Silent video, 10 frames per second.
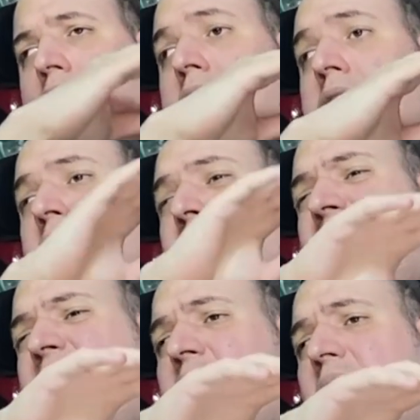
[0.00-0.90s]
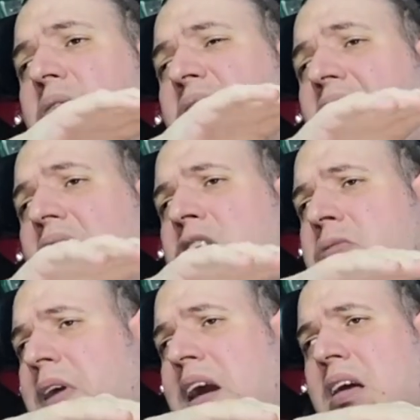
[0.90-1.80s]
some people have
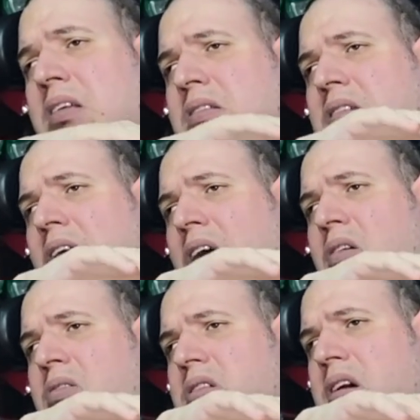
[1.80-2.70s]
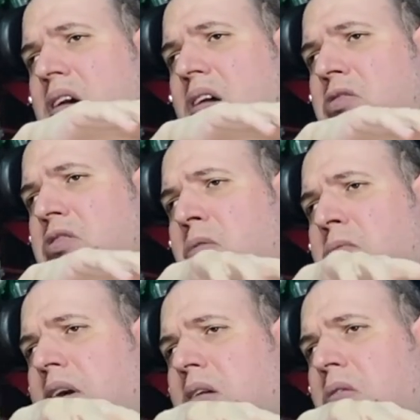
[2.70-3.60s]
asked me, and I also know
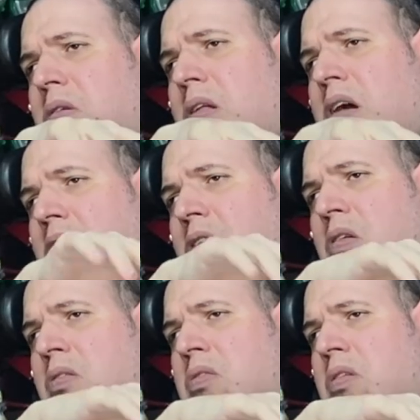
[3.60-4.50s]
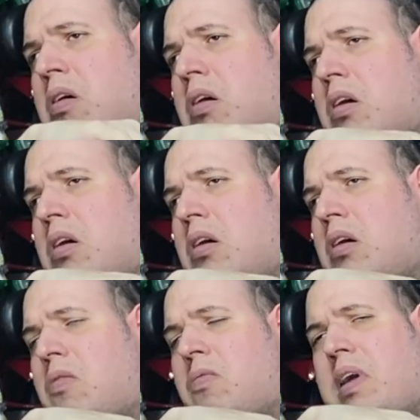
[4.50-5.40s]
some people that have
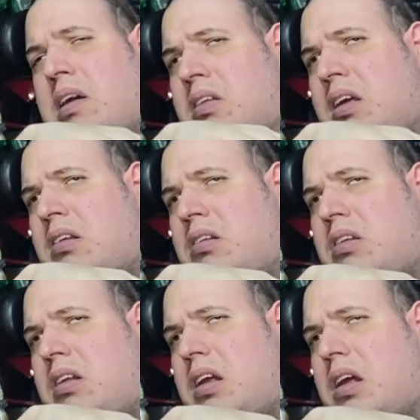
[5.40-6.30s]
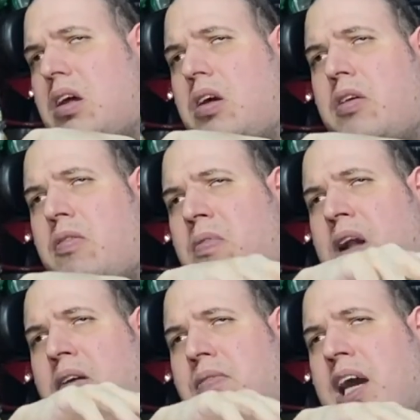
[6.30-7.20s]
messaged
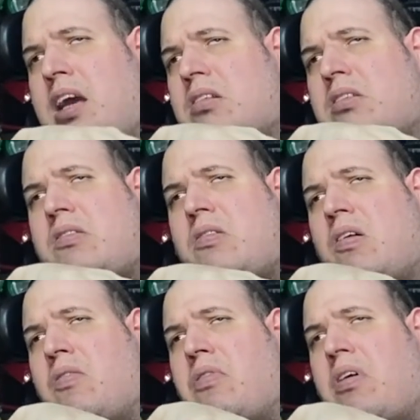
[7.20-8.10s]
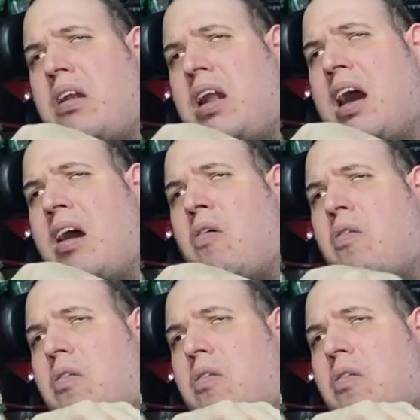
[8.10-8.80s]
Playmates to try and find out